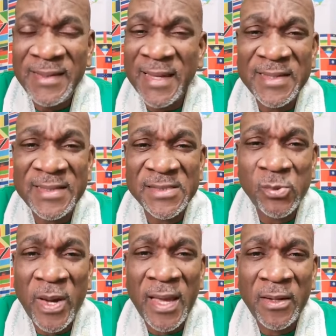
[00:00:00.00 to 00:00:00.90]
that it
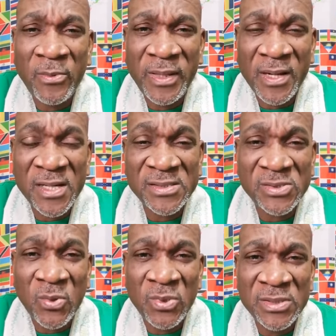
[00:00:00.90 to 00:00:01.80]
is well with our
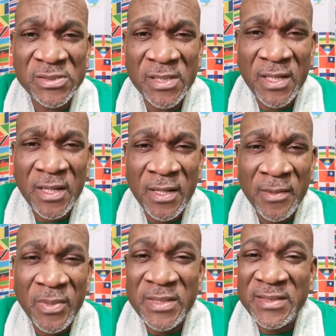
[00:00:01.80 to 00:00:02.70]
souls,
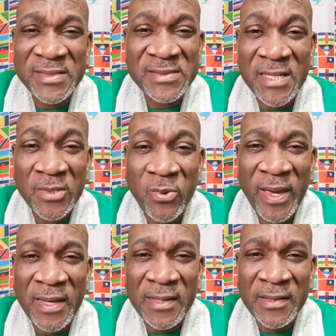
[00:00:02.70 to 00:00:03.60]
but it is not
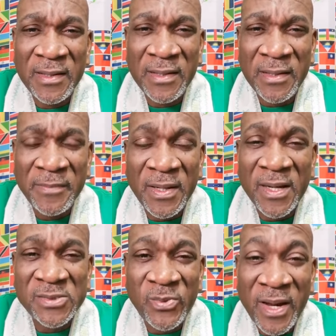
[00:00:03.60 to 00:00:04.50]
well
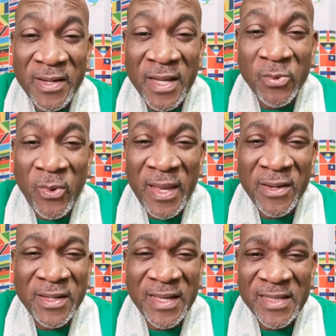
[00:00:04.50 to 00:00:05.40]
because we are not
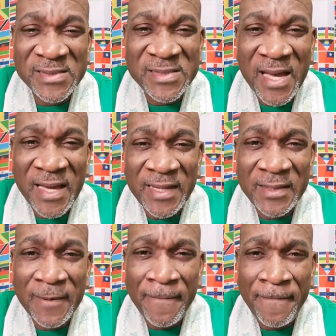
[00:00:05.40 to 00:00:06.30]
well on the inside.
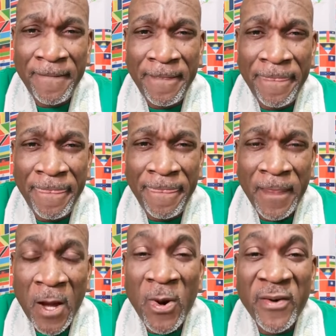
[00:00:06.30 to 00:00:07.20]

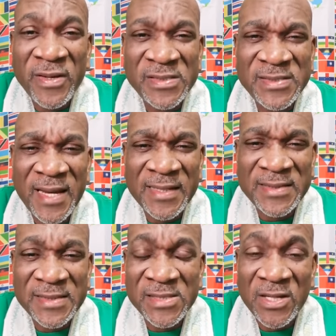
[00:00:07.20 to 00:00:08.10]
Our
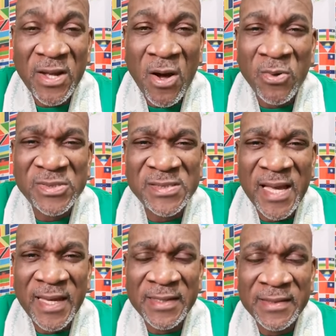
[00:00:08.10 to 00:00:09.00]
Christianity is on the
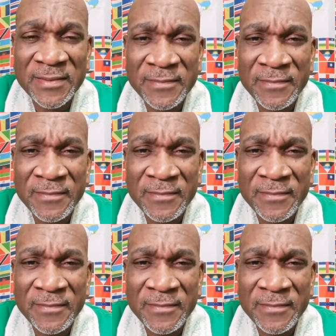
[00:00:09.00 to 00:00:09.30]
outside,